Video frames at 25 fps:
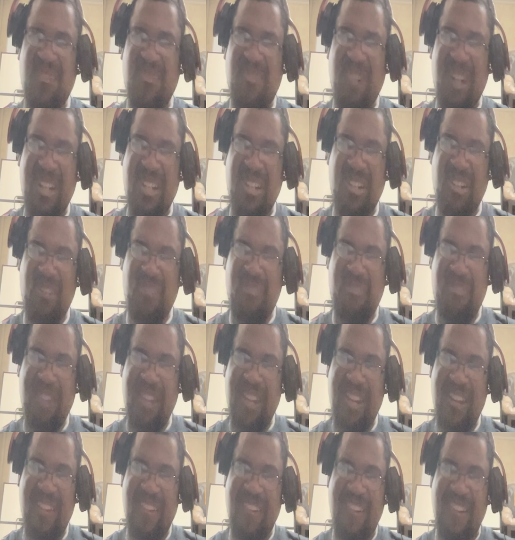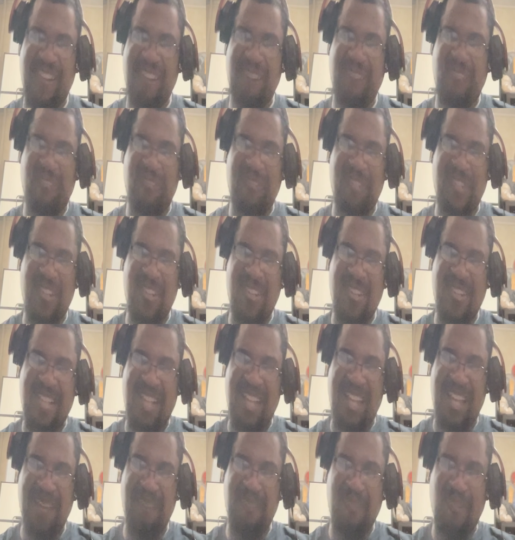Retro Video Game Reviews.
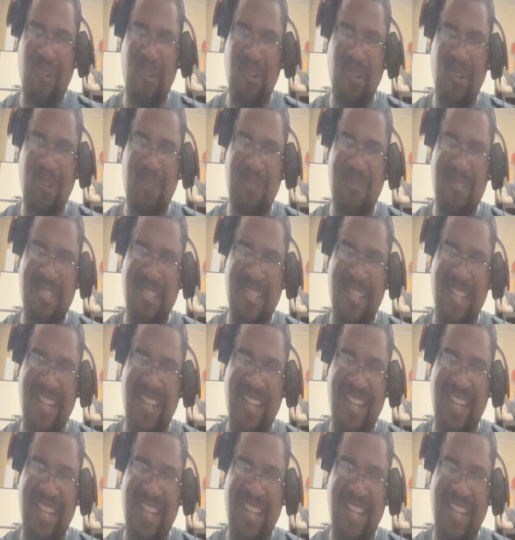I am all over today.